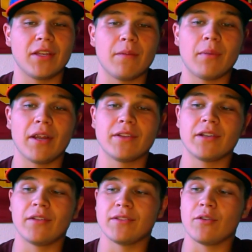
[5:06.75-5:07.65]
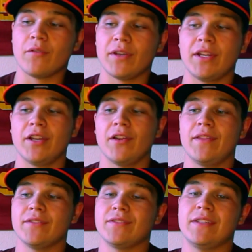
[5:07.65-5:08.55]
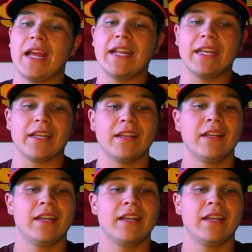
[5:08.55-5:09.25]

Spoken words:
the umpire tunnel is over here and there's netting